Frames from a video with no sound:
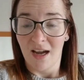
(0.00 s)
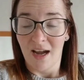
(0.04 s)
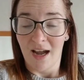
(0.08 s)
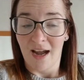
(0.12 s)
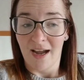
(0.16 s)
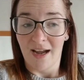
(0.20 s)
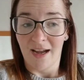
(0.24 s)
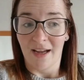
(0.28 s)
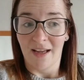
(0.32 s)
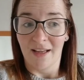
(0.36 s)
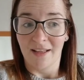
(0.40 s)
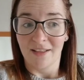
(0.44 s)

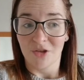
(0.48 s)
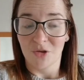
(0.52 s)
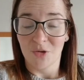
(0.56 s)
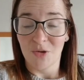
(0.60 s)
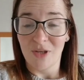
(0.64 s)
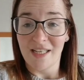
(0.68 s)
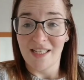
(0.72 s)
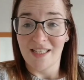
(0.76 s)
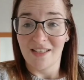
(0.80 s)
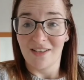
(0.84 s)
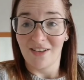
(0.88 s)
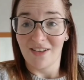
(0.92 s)
and
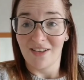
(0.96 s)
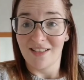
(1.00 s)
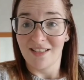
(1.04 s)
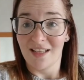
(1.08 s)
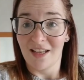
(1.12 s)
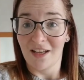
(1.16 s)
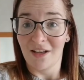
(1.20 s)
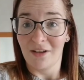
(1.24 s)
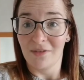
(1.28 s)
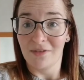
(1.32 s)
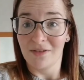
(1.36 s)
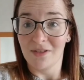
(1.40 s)
treated
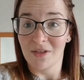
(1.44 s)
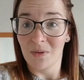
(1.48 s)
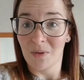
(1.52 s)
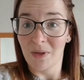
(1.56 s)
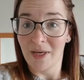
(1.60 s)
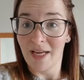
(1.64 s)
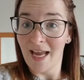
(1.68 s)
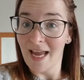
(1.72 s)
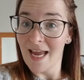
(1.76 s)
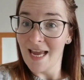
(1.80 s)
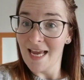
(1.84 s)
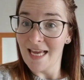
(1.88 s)
ourselves to
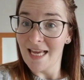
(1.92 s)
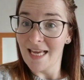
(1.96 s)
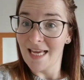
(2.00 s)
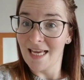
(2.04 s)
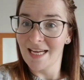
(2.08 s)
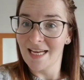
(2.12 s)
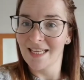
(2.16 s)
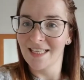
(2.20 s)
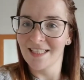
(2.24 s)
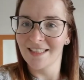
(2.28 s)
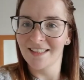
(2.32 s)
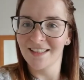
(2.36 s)
a
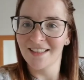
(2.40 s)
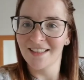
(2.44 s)
cake